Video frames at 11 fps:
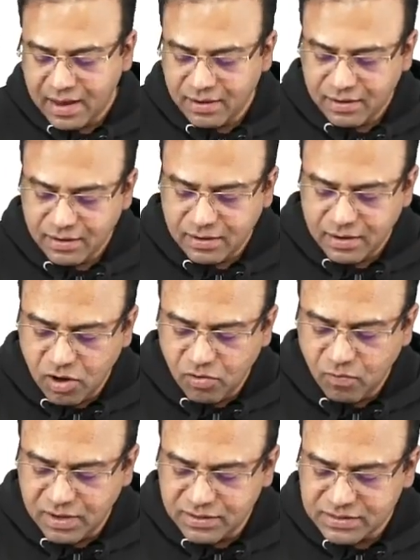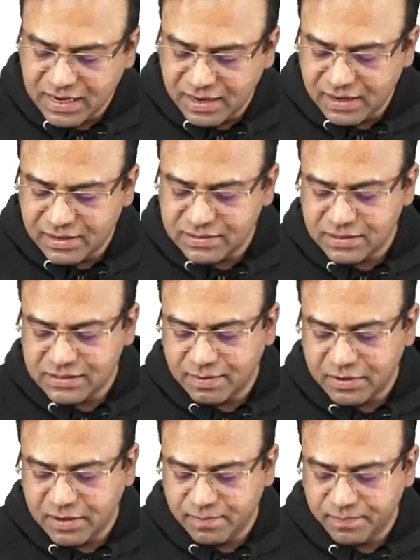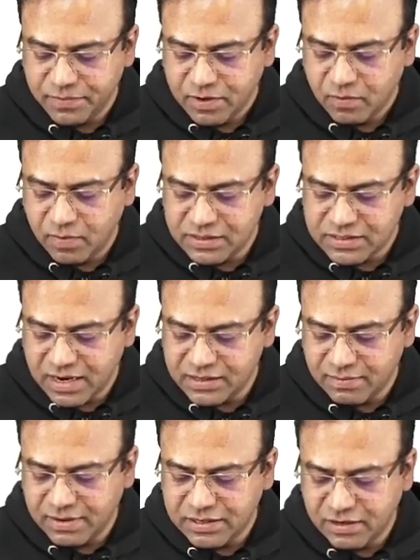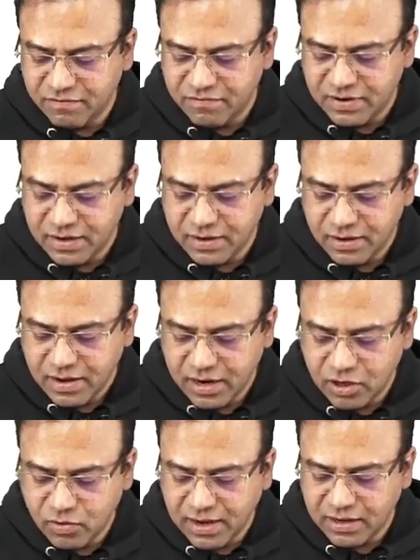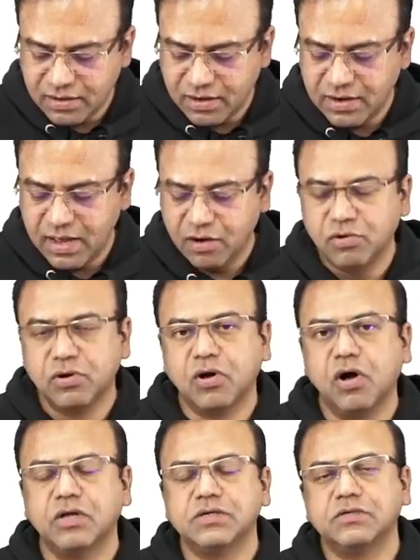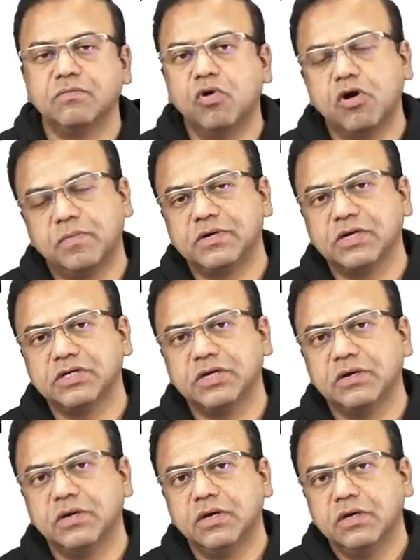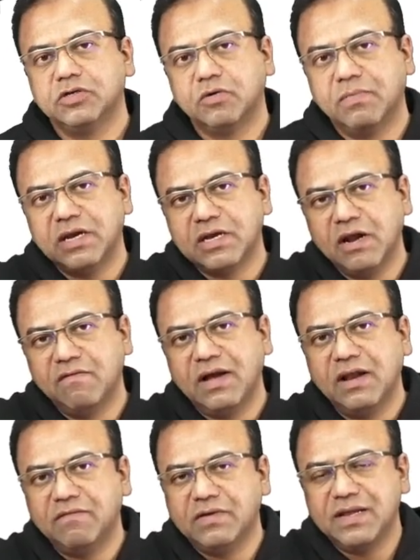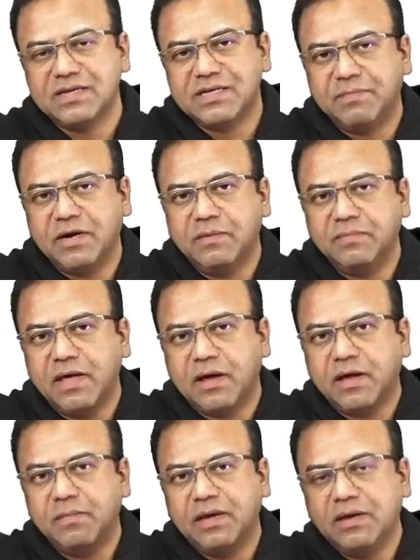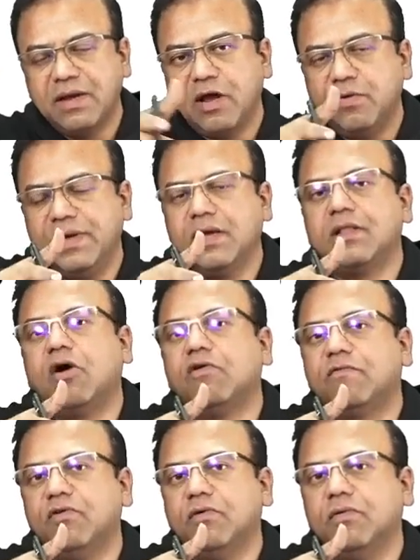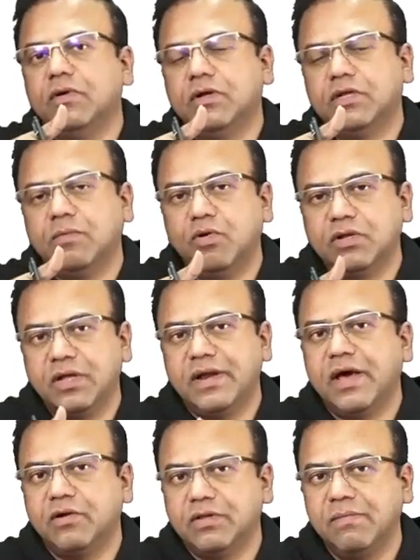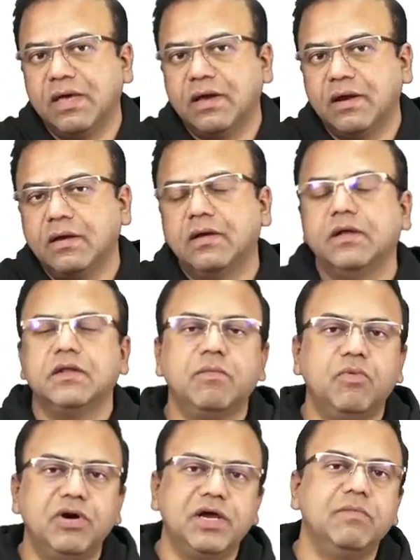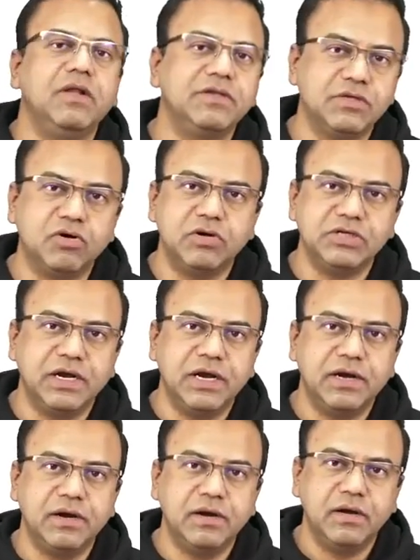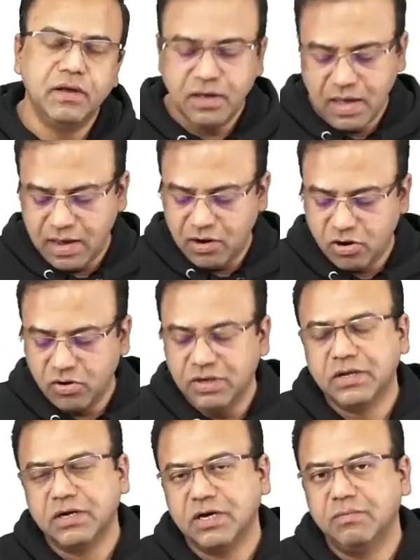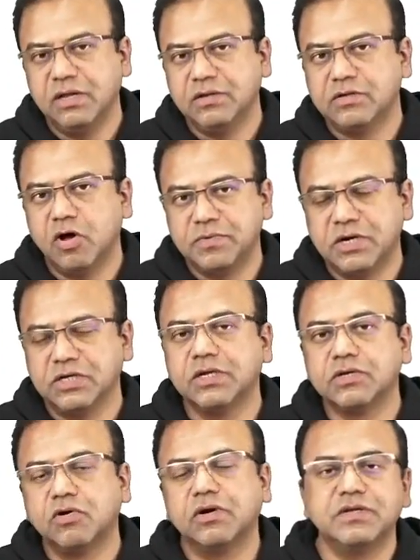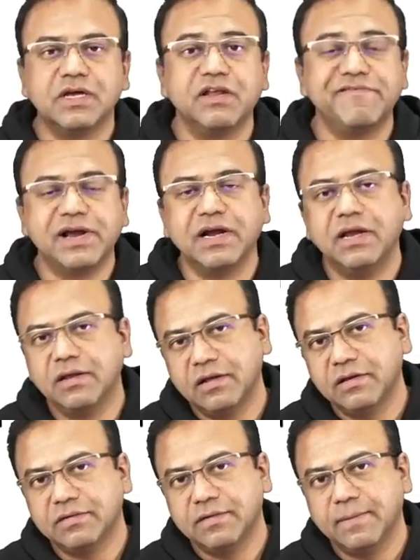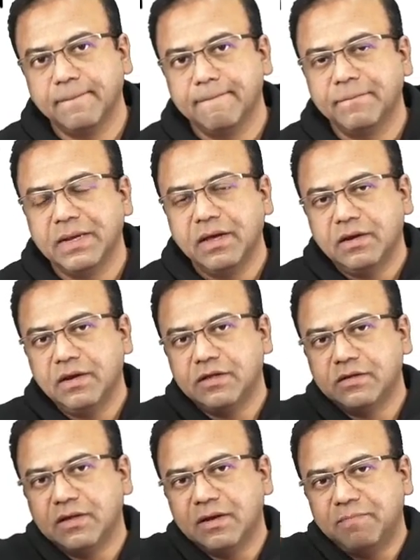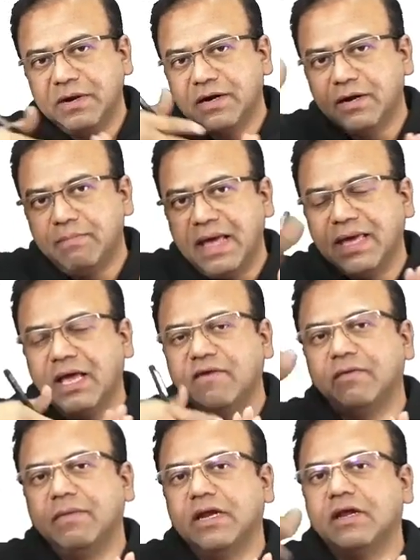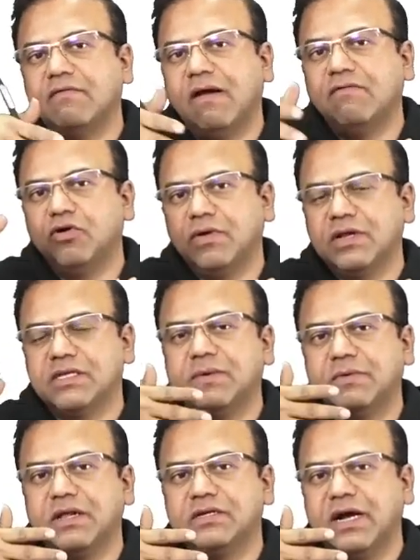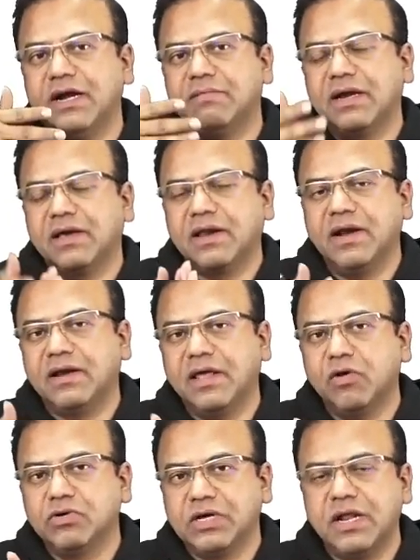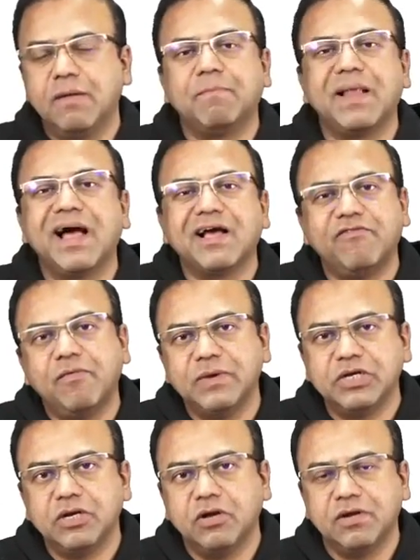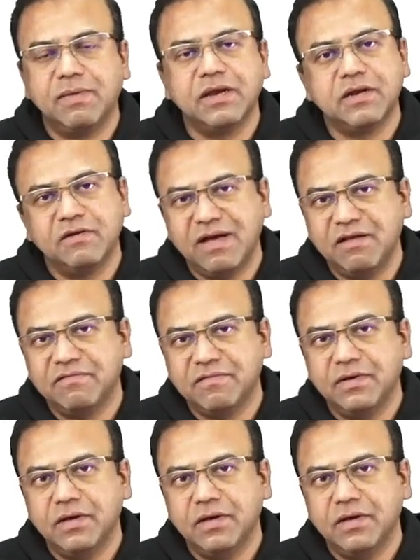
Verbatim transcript: and now one side is the septum, one side is the mitral leaflet and together they are going to cause more obstruction. So mitral valve and the septum they are coming narrowing the outflow the more the narrow they make it the more turbulence is going to generate it and not only the turbulence the obstruction is going to significantly increase. This repeated banging of the mitral valve toward the septal side might create erosion and plaque formation on the mitral valve